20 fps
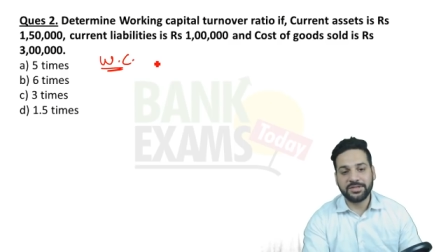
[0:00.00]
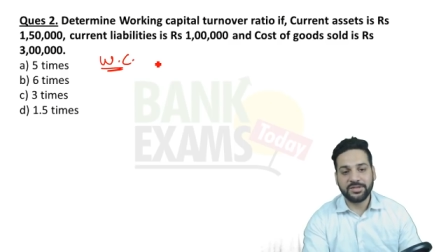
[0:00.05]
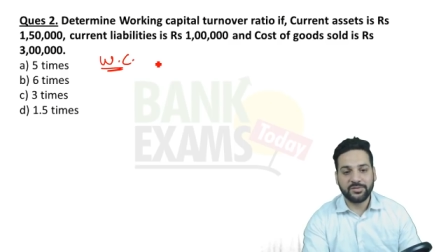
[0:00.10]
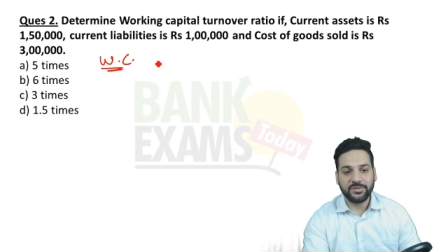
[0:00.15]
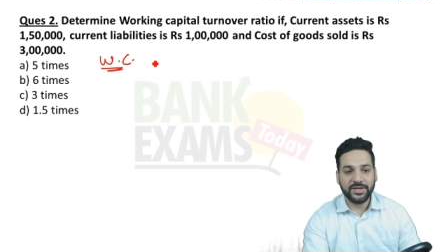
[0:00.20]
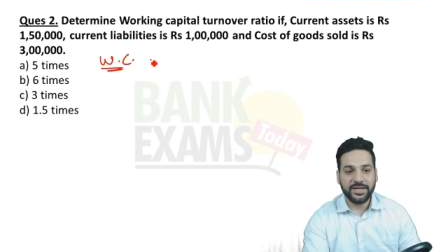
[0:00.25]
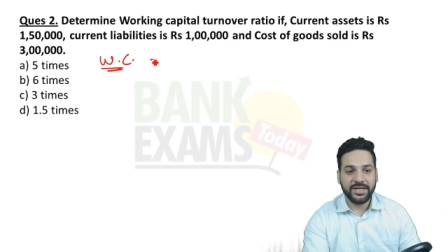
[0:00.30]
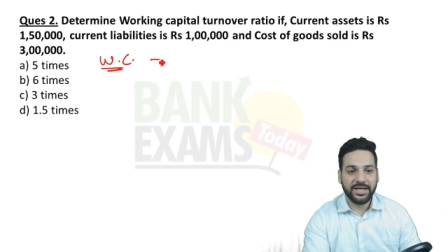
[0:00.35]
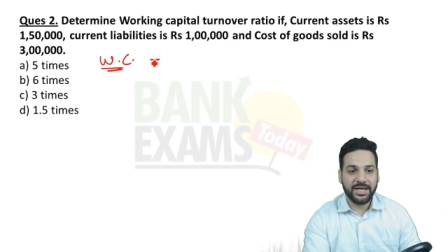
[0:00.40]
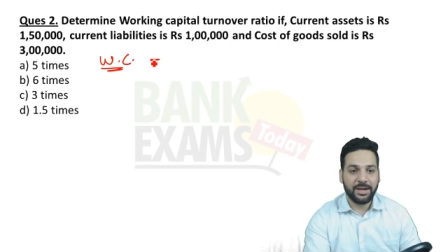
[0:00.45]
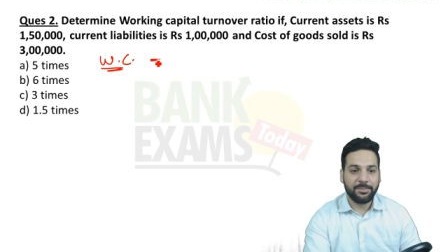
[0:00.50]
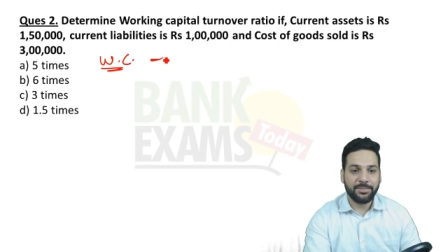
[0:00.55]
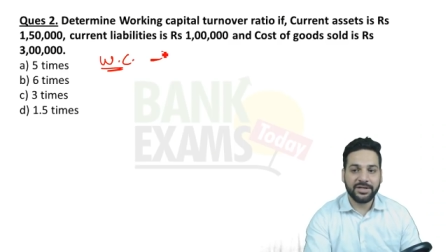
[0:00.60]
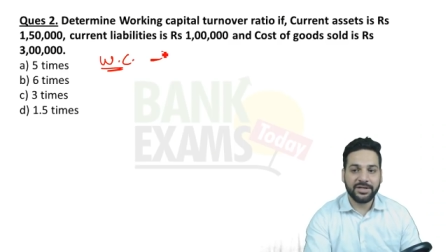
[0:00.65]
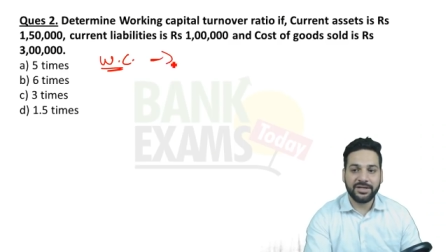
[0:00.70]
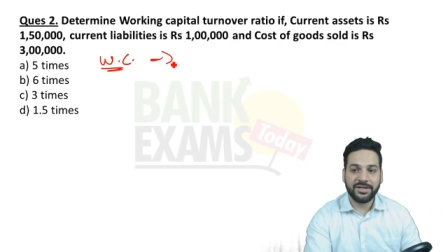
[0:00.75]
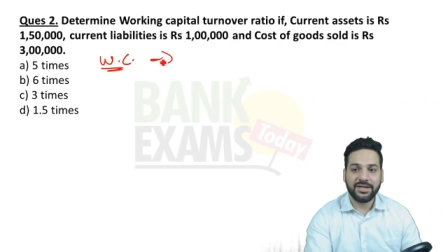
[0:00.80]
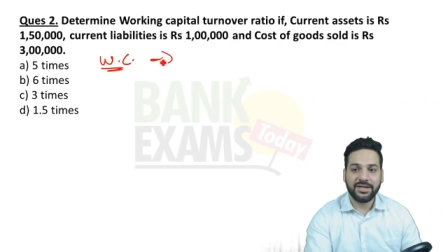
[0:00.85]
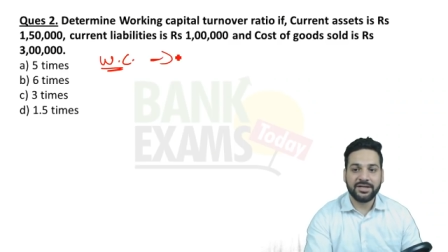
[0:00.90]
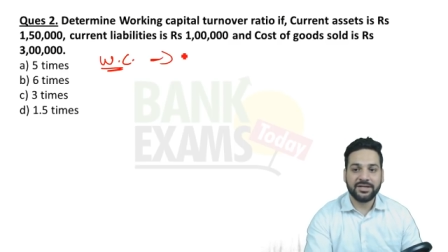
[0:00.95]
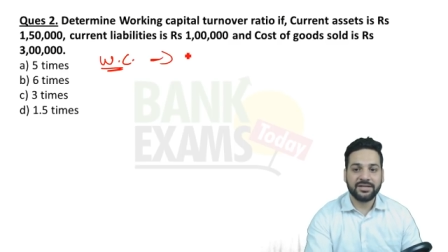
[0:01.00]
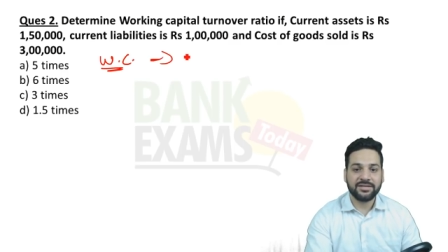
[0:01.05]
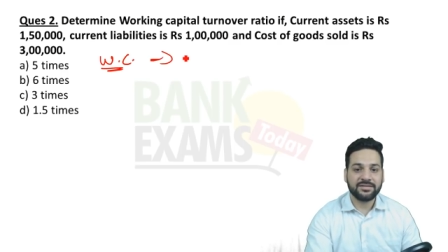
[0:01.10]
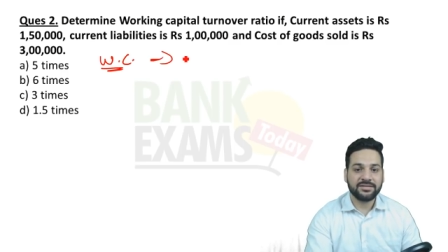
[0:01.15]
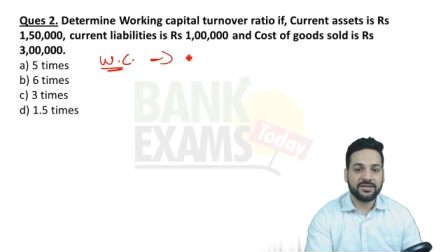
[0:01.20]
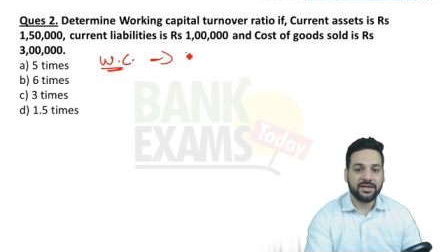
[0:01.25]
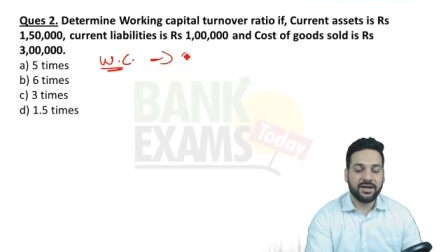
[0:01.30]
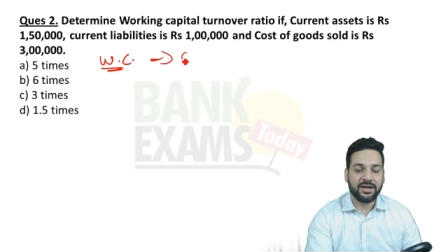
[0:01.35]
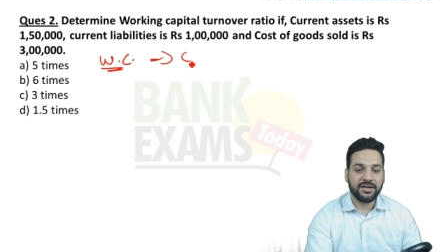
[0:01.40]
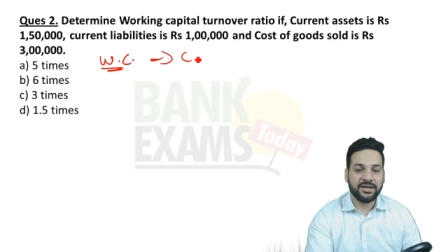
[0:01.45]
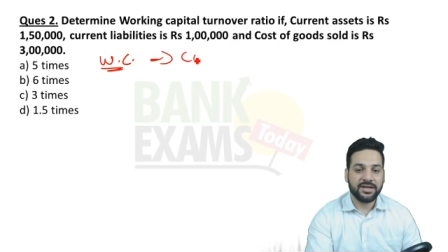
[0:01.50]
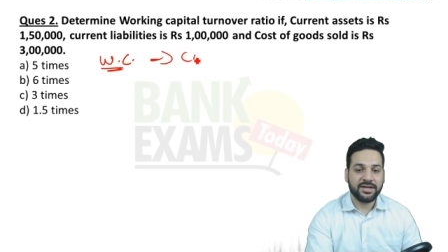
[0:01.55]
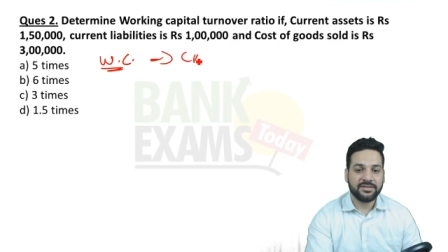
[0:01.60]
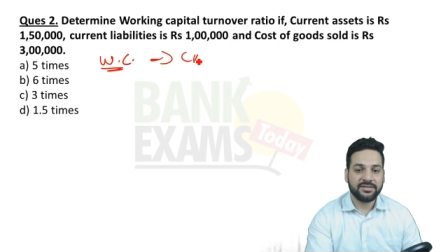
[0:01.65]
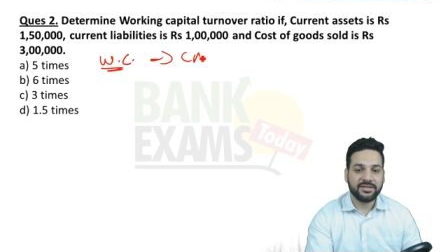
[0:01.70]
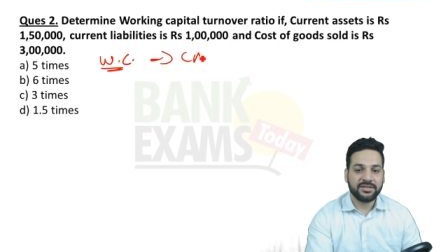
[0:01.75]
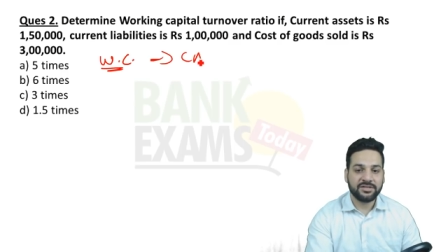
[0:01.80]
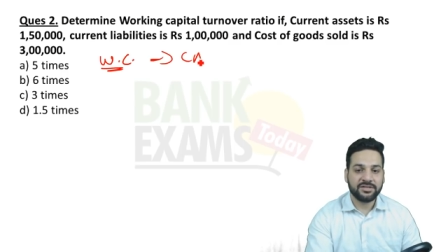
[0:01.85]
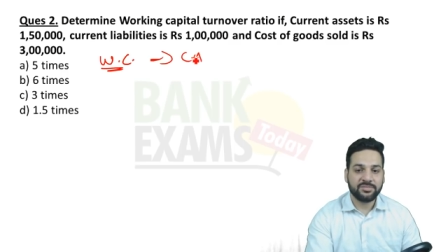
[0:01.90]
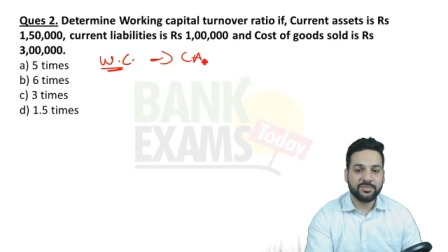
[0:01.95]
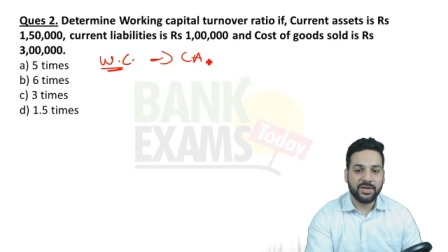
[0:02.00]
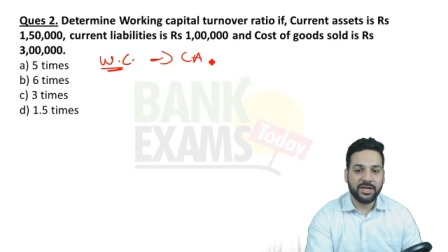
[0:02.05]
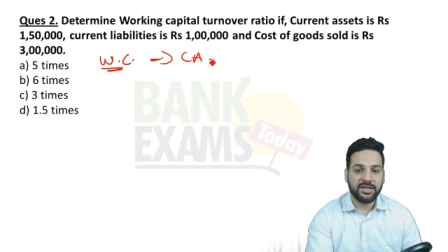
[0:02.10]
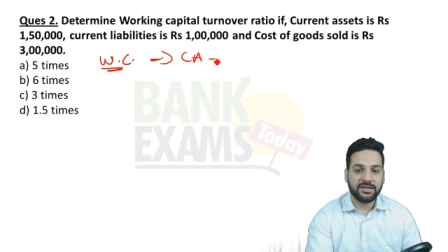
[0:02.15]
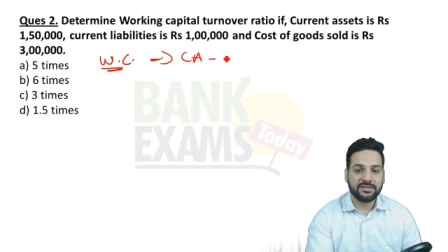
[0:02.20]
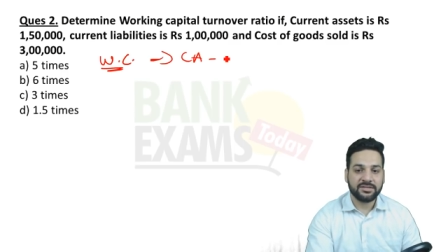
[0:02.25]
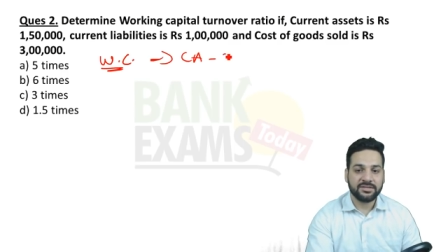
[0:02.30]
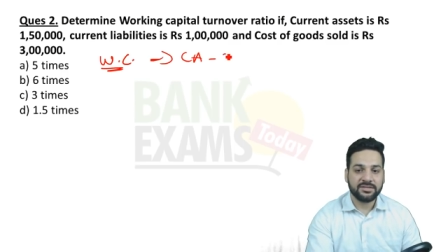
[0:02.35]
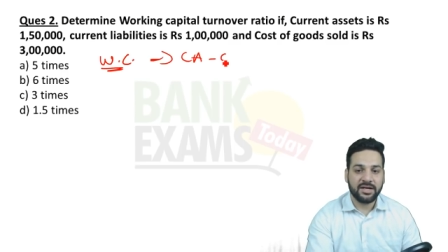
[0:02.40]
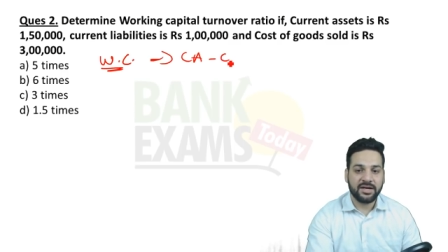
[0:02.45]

the working capital it is current assets minus